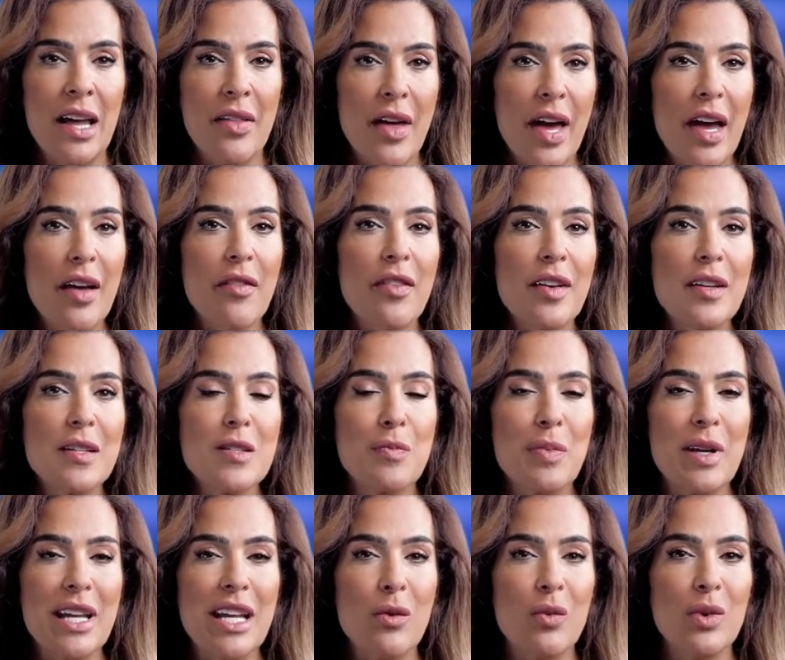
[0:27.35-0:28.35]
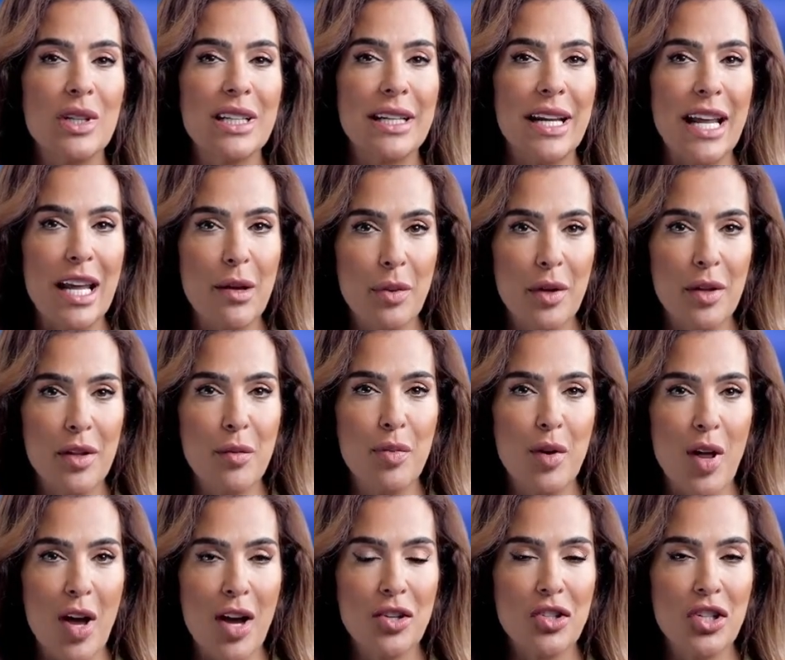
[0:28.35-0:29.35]
the FSP will enable the
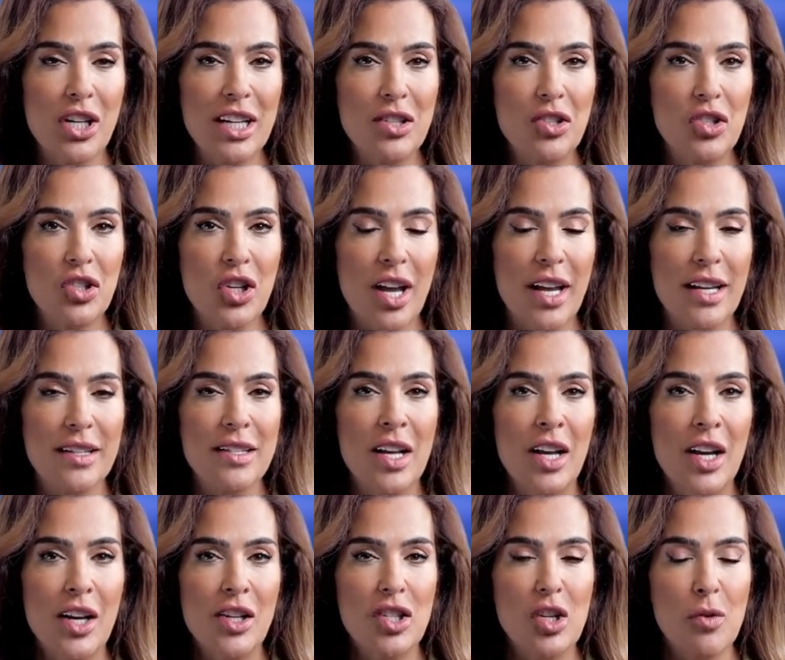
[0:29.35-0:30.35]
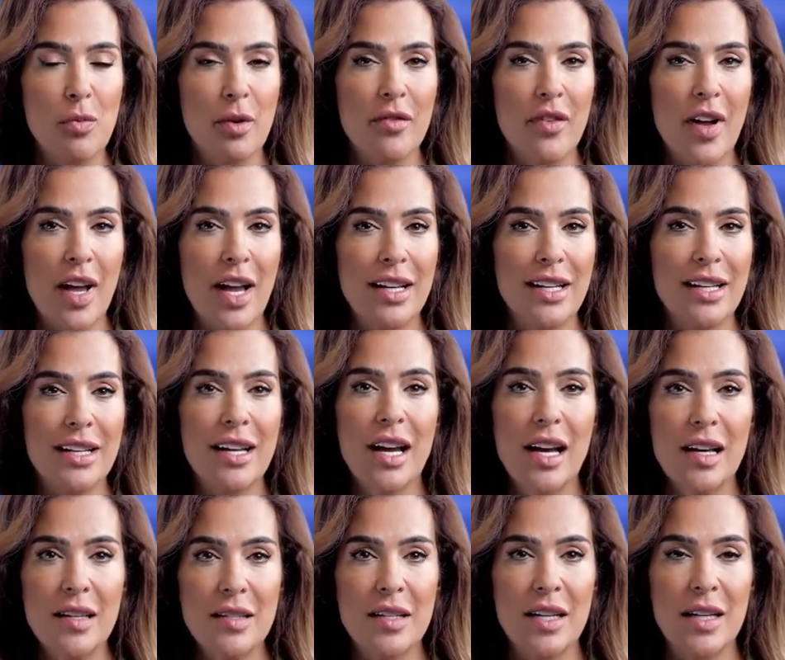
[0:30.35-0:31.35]
blockchain giant to provide
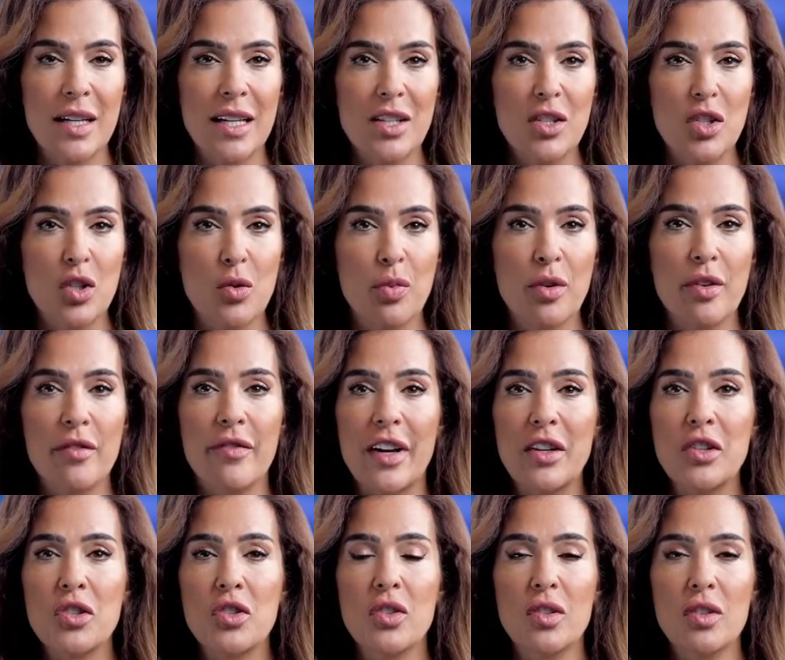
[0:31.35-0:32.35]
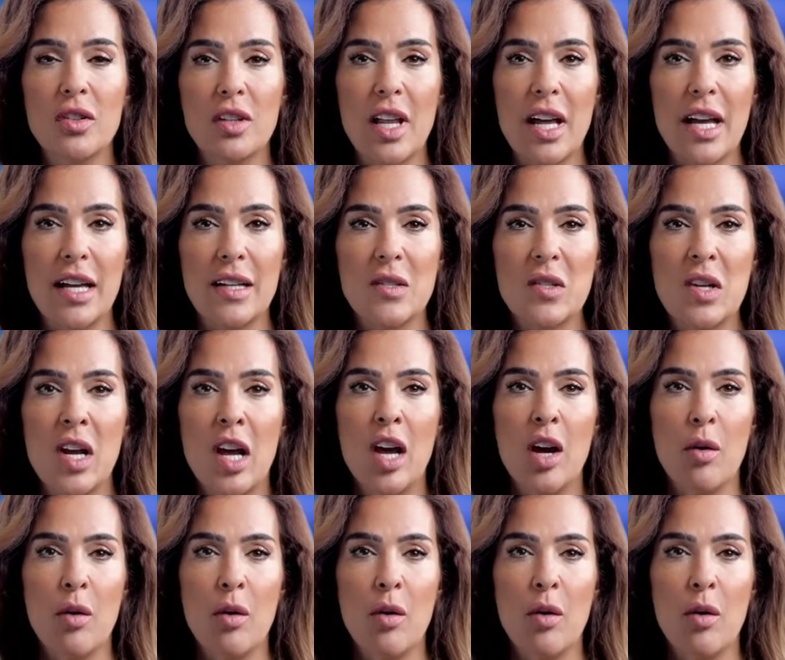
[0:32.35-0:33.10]
custody to professional clients